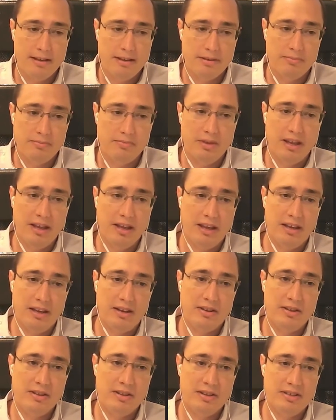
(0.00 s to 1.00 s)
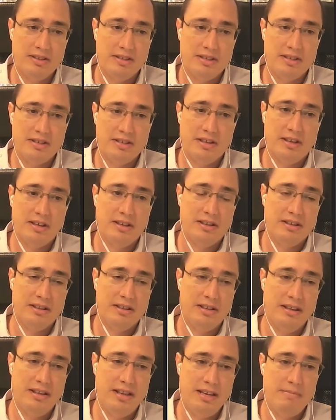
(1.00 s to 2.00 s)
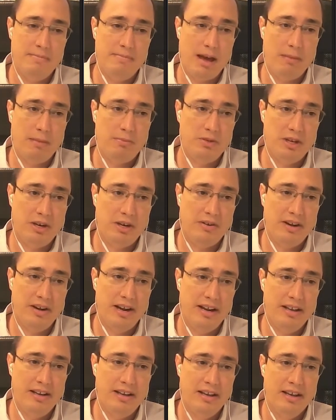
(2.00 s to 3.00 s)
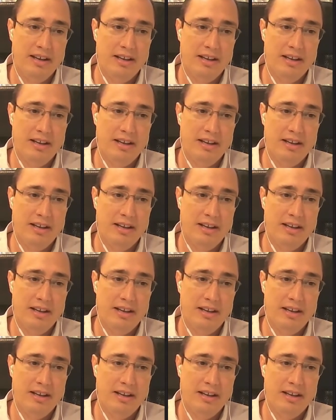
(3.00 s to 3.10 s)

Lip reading: And this is the heat map generated.